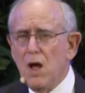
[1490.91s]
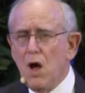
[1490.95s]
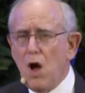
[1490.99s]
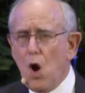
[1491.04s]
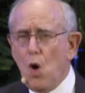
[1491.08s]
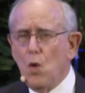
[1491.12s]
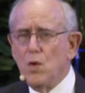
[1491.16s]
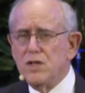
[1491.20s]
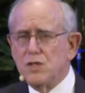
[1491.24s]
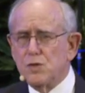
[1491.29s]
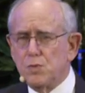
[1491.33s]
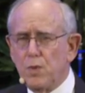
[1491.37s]

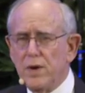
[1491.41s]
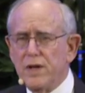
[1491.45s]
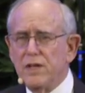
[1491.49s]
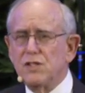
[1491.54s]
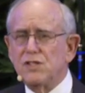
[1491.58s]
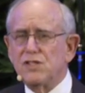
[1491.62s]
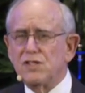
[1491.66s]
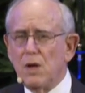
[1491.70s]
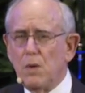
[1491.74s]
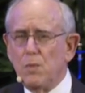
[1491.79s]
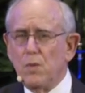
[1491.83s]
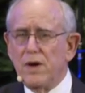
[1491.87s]
always
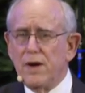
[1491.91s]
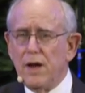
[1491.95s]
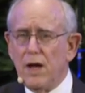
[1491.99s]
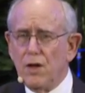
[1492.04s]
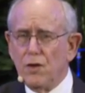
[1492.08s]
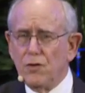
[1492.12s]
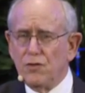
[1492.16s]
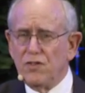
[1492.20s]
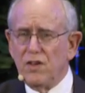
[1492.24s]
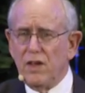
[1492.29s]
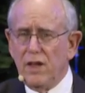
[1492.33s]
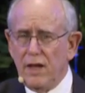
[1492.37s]
brings someone
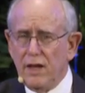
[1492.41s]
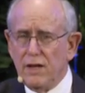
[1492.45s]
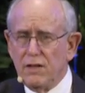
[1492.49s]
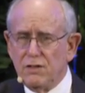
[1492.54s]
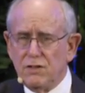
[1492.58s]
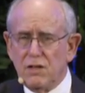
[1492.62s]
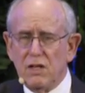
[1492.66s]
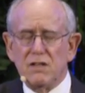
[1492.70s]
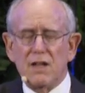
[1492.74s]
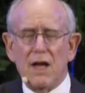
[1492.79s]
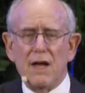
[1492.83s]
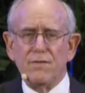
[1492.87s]
else in
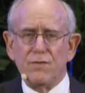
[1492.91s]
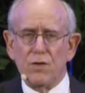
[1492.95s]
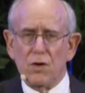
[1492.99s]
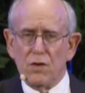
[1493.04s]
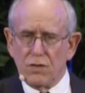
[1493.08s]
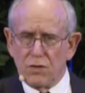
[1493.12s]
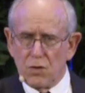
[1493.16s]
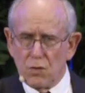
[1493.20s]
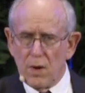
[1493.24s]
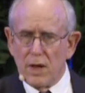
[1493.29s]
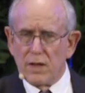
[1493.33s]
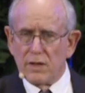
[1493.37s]
to
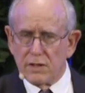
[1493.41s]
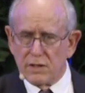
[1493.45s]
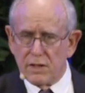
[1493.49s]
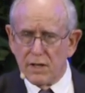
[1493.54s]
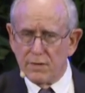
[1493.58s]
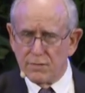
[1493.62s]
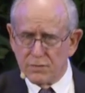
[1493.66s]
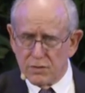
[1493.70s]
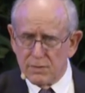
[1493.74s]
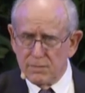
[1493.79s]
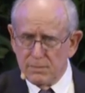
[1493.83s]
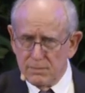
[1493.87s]
divert the
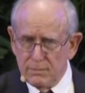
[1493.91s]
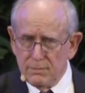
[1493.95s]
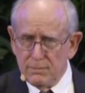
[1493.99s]
relatives.